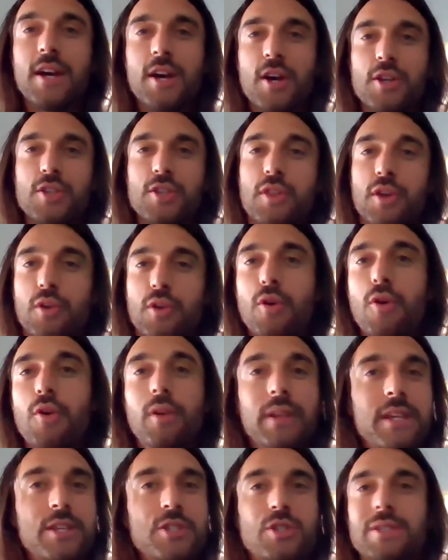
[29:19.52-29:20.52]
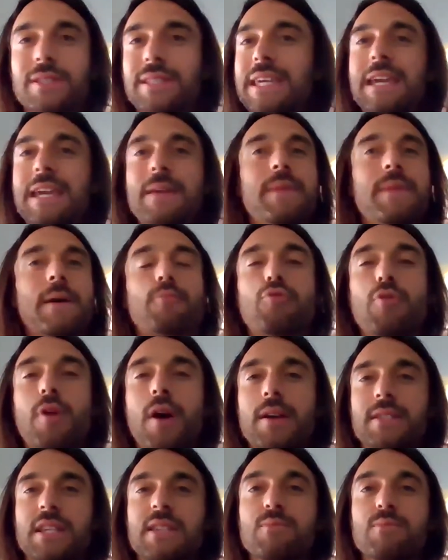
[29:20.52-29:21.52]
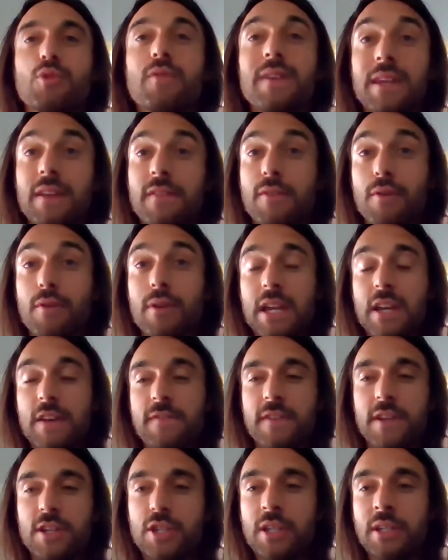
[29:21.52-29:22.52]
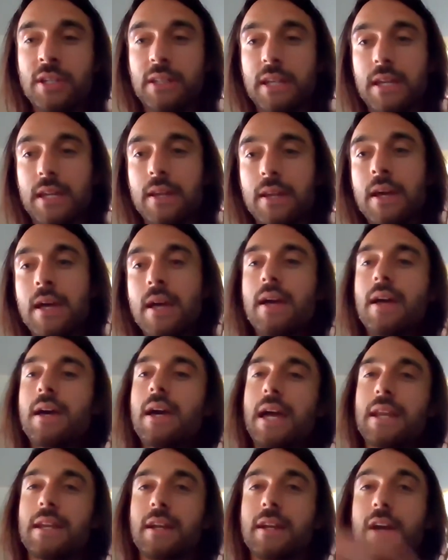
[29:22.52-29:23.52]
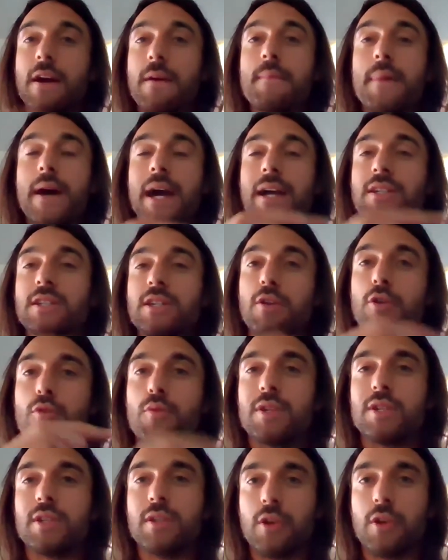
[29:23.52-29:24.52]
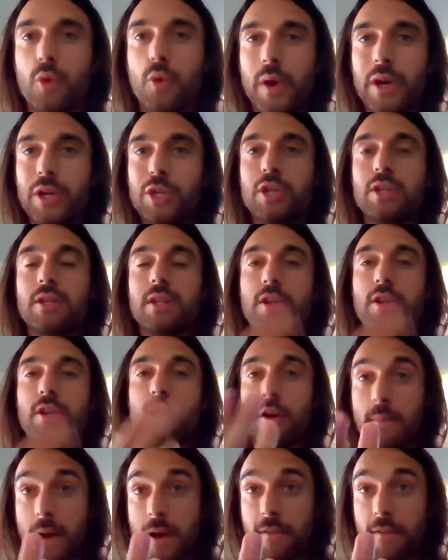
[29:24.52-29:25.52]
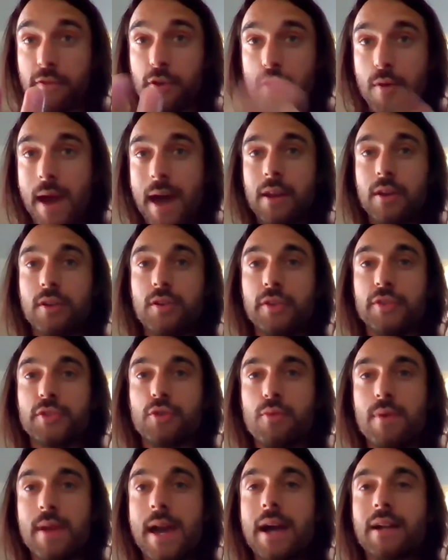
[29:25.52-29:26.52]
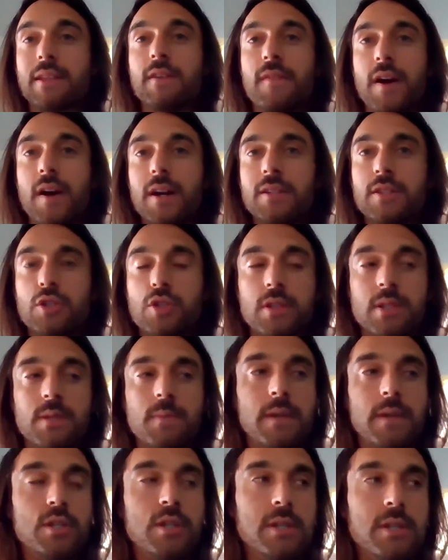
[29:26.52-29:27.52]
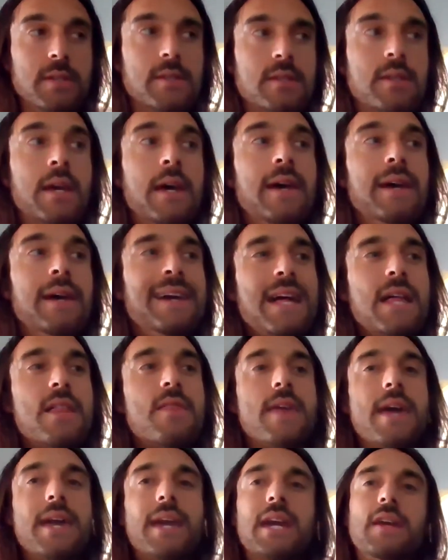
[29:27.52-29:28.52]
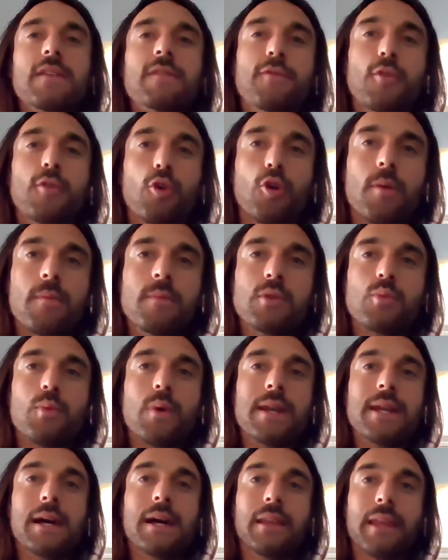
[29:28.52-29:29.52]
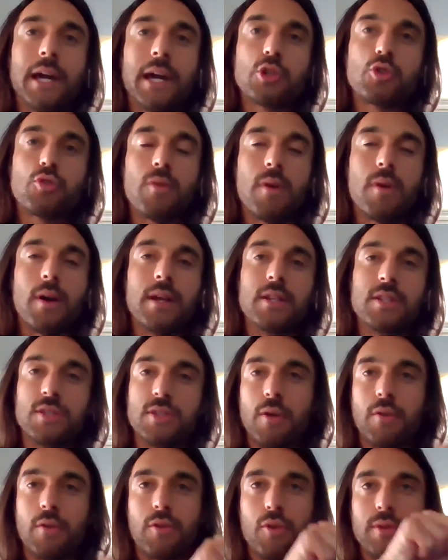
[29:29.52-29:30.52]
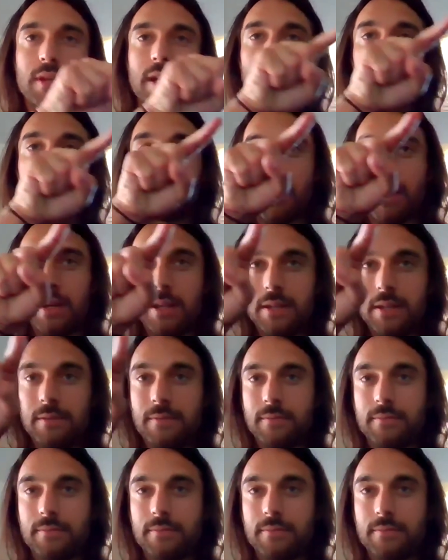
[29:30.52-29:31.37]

So the goal is just to keep that process moving very efficiently. And to come back to your original question, you know, about free radicals or reactive oxygen species, they get formed when electrons don't go down the gradient.